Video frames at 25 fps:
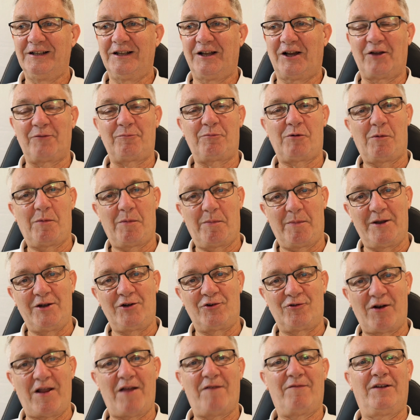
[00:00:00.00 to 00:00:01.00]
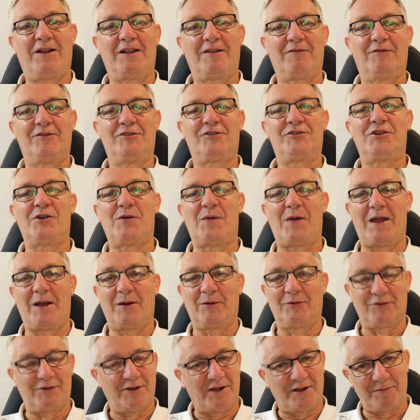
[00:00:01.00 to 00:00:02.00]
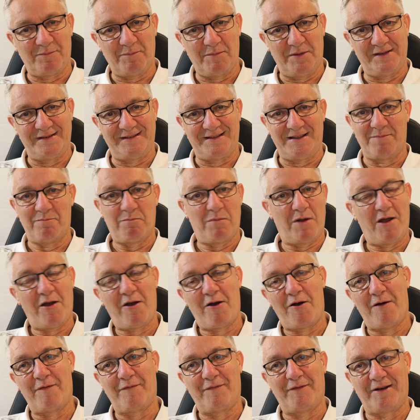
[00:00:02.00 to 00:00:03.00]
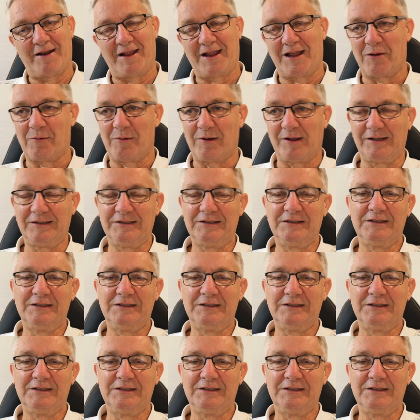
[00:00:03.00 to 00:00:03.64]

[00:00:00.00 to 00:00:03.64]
I'd probably been travelling for 2 hours and I'd missed him by half an hour,